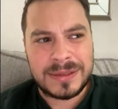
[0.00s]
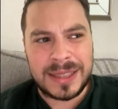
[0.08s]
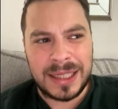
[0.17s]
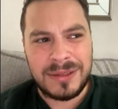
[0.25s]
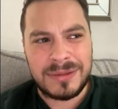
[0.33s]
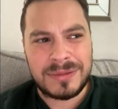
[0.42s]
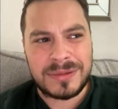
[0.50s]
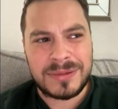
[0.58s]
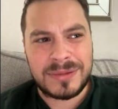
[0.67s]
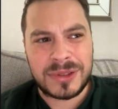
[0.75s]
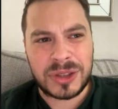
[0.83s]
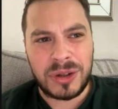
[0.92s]
didn't
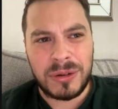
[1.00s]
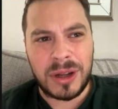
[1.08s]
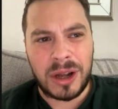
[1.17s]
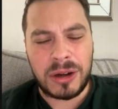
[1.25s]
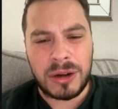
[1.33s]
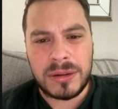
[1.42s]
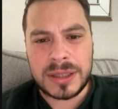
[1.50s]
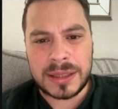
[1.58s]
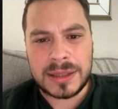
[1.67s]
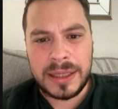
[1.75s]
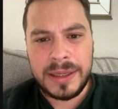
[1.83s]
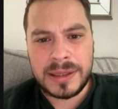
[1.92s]
score a lot of goals
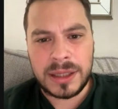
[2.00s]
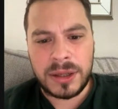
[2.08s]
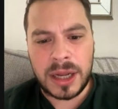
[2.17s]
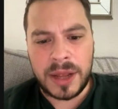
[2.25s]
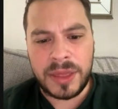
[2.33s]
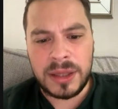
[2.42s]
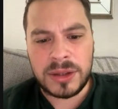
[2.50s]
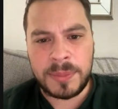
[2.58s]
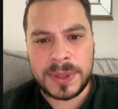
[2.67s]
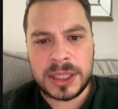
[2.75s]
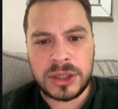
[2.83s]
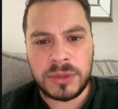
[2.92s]
last season. And I think the
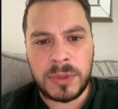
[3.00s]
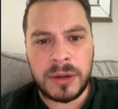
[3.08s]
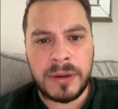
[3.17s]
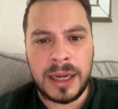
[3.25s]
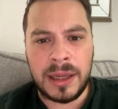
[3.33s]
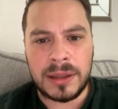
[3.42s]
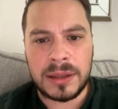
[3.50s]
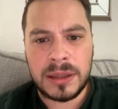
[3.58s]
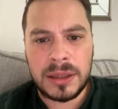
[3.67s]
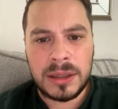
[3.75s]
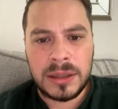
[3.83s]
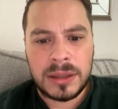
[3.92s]
position we're in
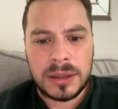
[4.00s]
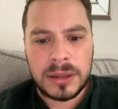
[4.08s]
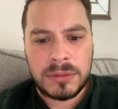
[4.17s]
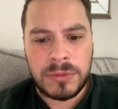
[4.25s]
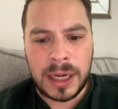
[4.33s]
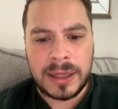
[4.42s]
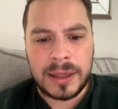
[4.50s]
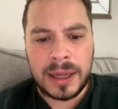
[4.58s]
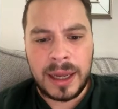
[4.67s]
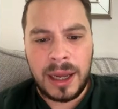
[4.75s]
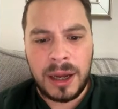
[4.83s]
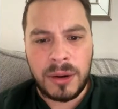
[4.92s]
right
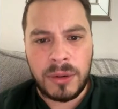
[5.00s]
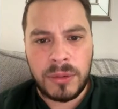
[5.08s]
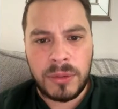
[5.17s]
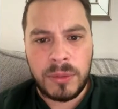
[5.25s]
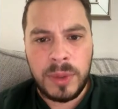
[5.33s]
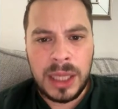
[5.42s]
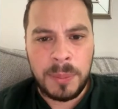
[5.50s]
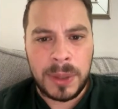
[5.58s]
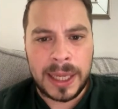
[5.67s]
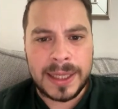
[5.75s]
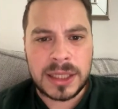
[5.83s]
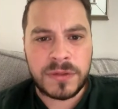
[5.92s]
now, we need
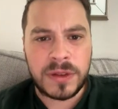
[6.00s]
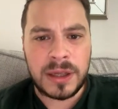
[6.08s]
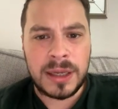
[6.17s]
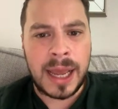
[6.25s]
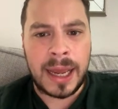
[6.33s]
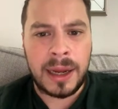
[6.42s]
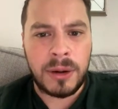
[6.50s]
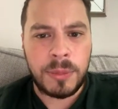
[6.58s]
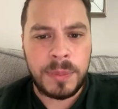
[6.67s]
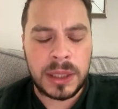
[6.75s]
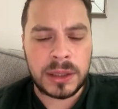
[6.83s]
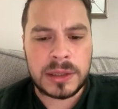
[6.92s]
players for the now,
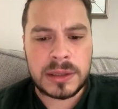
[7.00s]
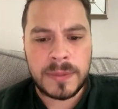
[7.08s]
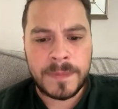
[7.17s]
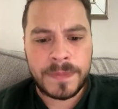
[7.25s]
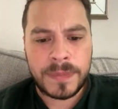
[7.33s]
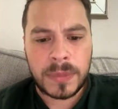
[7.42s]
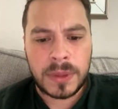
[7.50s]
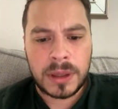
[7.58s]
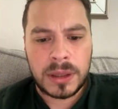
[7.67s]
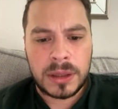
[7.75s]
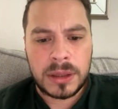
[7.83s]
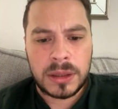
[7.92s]
because
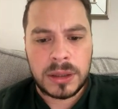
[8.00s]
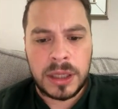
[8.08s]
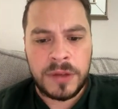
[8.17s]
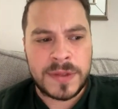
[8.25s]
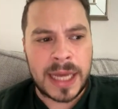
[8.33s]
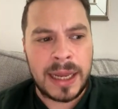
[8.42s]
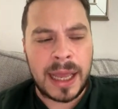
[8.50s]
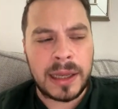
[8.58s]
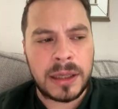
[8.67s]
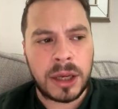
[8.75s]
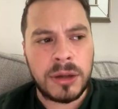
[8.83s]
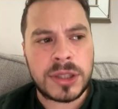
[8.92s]
if Dele
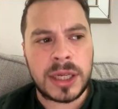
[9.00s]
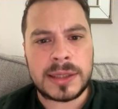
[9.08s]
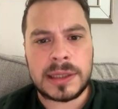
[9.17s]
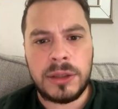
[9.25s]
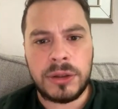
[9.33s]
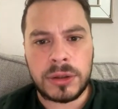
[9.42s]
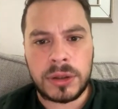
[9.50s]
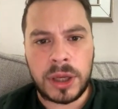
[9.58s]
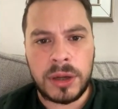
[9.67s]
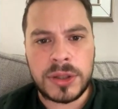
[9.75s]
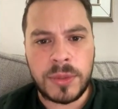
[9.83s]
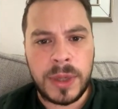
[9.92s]
Alli goes and Anthony Gordon
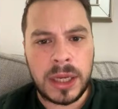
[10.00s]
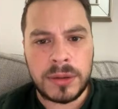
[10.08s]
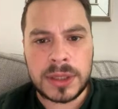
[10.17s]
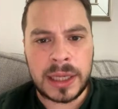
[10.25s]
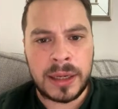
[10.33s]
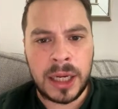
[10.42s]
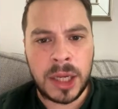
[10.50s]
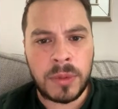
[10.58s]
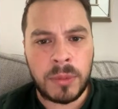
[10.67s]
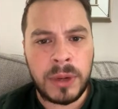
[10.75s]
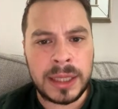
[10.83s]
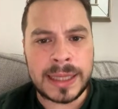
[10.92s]
goes and we don't sign
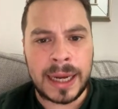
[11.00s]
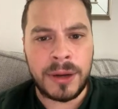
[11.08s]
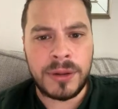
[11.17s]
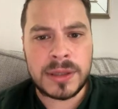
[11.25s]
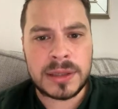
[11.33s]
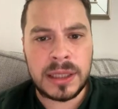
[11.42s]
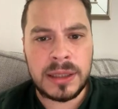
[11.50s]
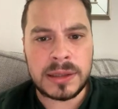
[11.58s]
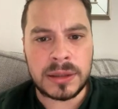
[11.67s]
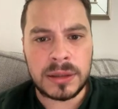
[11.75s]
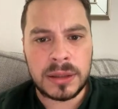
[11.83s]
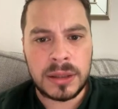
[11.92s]
anyone, we're down this
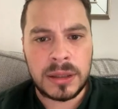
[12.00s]
season.